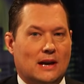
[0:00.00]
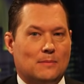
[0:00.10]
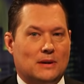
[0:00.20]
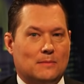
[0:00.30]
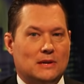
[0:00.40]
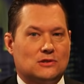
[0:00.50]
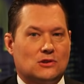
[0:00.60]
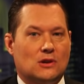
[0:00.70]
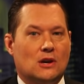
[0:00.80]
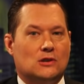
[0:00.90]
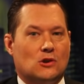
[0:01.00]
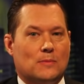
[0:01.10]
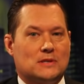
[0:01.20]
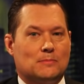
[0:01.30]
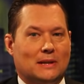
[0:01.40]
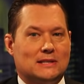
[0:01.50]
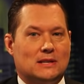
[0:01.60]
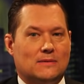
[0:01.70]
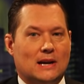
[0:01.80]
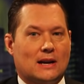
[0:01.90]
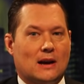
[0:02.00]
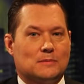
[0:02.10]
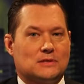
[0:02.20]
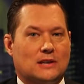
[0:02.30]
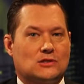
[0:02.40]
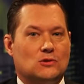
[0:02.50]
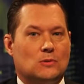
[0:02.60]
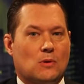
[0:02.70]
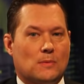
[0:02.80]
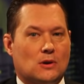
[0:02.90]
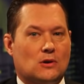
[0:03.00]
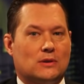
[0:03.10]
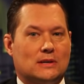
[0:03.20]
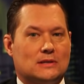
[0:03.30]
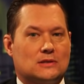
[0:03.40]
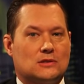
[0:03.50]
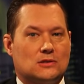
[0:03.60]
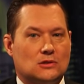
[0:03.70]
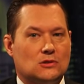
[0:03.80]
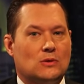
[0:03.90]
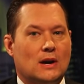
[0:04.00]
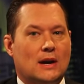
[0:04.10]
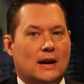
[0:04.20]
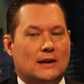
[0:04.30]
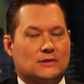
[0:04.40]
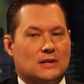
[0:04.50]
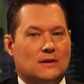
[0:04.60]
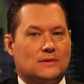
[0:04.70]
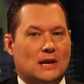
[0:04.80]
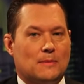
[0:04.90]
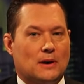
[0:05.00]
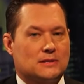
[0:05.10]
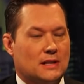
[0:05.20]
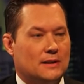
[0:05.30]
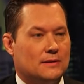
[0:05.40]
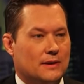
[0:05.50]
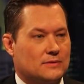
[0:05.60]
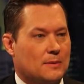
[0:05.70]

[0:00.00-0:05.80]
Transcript: 9 p.m. Eastern. Don't miss it, blazetv.com/Stu. The promo code is Stu, and you'll save $10. Glenn, thanks